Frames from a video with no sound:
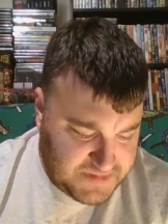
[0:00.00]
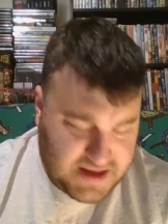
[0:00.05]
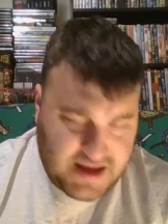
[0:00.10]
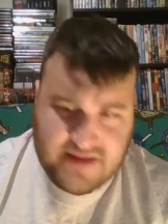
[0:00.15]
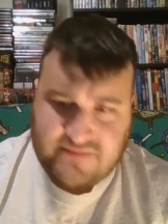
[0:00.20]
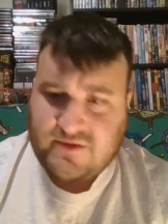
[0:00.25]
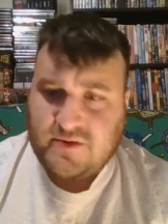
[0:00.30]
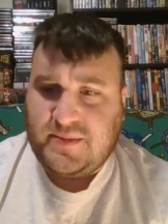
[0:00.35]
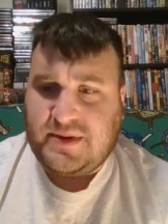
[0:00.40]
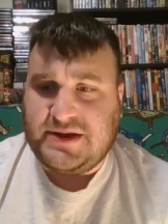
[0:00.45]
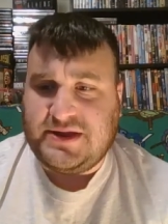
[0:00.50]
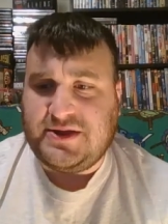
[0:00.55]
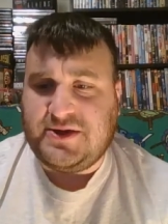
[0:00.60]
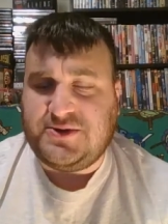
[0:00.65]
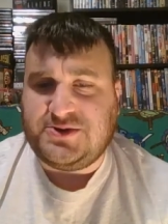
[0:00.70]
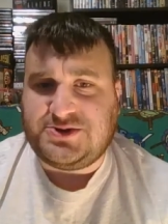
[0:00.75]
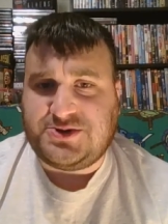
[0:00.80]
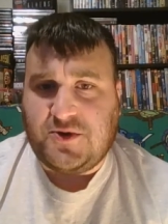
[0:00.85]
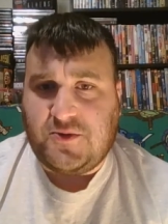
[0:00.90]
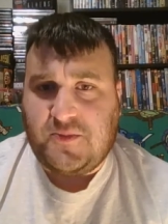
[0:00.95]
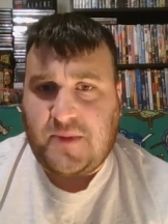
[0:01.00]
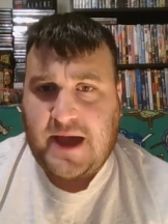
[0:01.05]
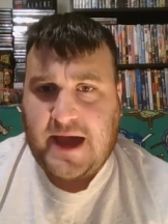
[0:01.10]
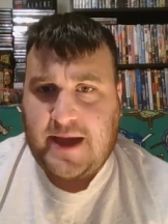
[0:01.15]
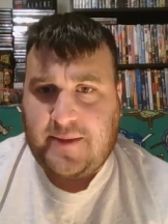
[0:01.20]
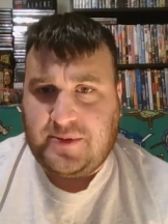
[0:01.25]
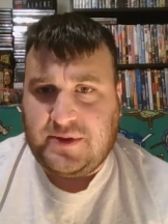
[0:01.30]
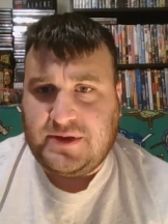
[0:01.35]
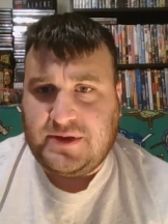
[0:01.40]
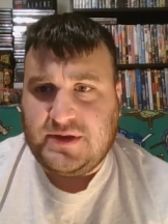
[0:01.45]
everybody goes home
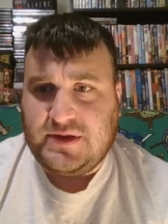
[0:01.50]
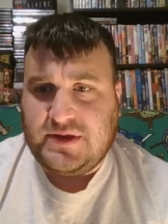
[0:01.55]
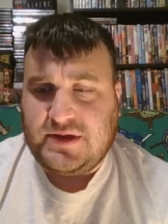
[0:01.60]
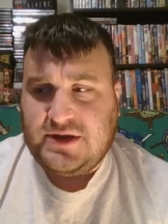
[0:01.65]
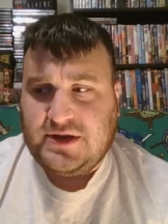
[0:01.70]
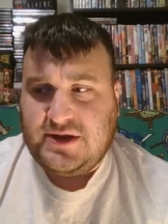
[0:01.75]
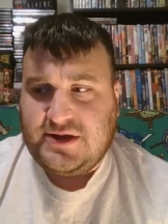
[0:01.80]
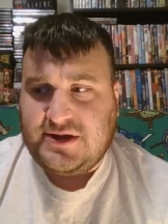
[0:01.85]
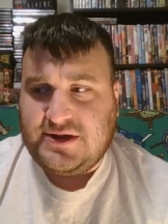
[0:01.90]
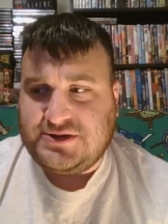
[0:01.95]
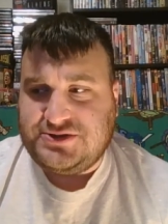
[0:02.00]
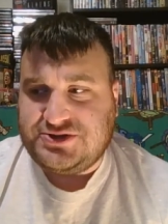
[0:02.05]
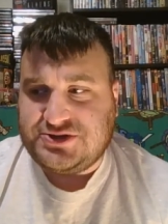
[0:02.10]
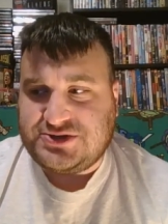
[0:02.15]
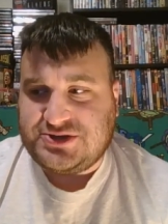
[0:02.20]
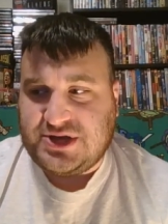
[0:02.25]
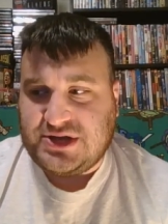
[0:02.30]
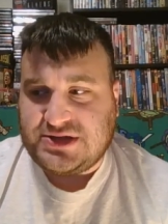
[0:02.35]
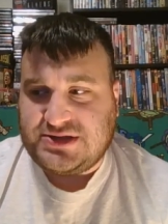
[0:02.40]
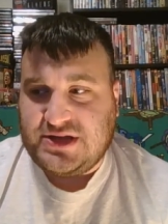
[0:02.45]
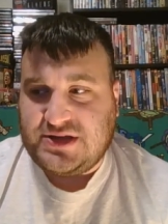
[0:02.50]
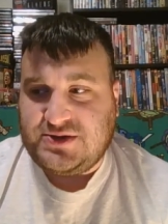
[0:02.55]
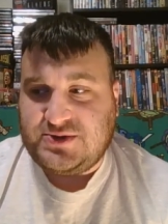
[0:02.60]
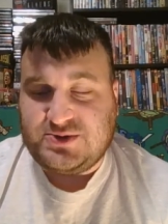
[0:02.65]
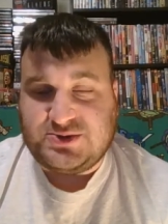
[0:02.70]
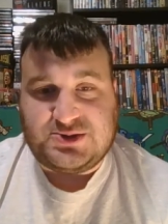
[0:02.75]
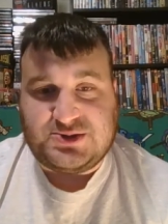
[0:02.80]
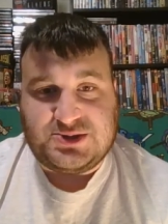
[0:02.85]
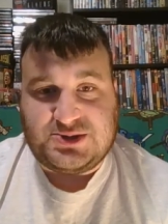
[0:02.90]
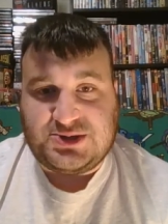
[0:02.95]
happy, just like they
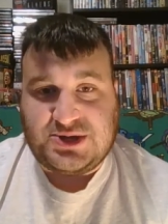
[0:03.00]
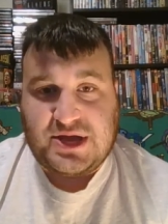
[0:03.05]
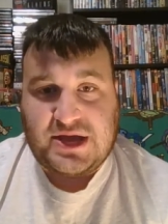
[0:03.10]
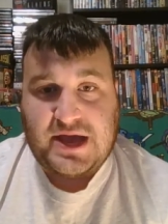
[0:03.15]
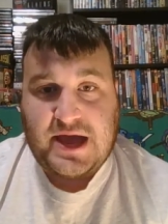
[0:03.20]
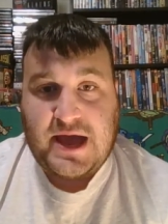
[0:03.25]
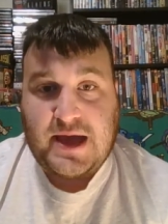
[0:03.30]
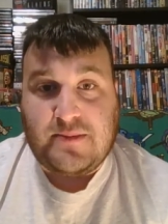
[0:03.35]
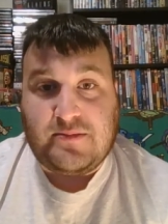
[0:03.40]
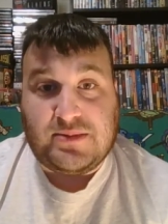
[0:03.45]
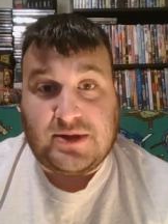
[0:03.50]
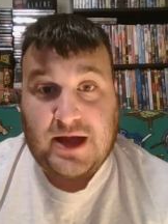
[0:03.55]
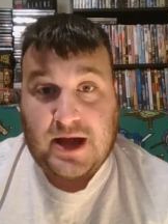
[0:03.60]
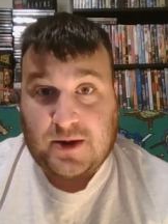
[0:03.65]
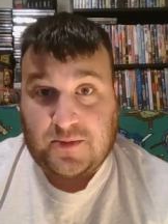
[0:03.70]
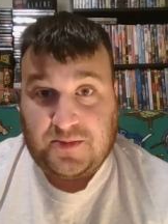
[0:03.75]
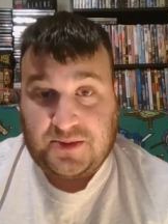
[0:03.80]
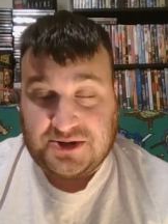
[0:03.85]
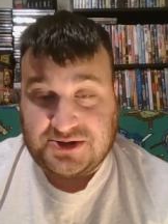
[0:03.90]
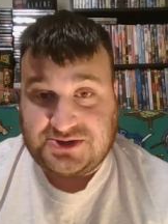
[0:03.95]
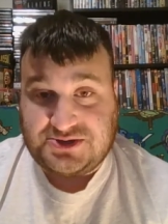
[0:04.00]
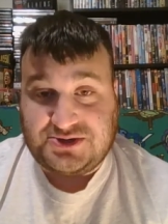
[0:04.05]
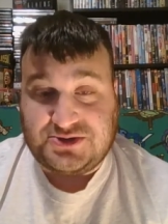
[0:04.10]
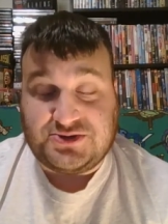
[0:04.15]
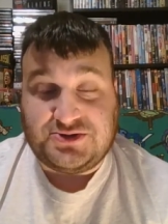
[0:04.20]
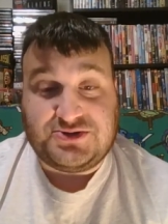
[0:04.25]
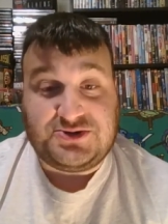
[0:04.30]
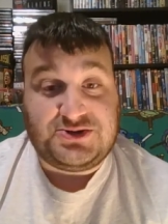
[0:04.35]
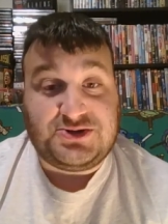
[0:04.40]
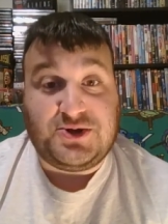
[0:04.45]
used to say at
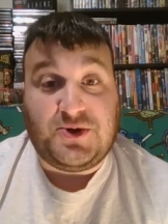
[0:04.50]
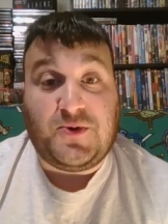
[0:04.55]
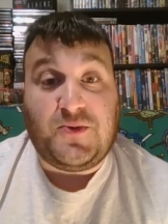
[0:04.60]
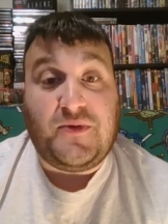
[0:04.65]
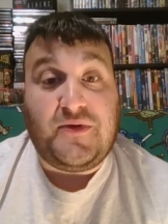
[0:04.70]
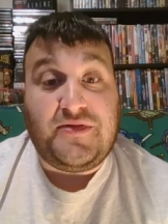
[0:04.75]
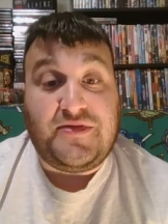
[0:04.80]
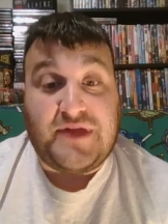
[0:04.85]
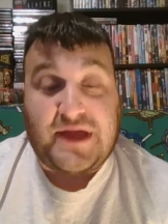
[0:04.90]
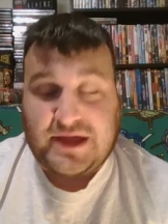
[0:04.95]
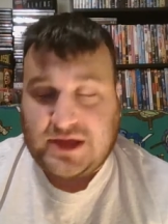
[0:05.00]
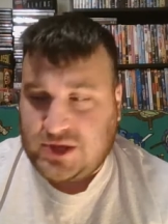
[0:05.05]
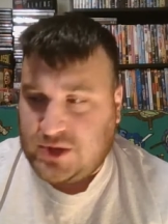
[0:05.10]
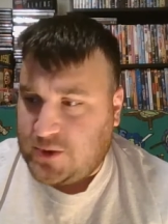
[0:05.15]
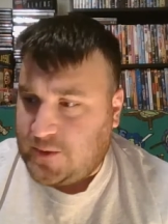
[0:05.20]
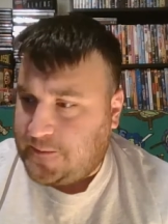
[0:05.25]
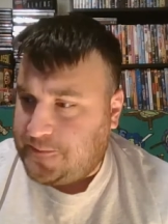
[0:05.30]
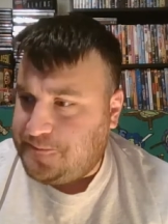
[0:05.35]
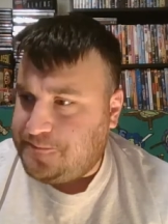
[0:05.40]
Blockbuster. So, thank you.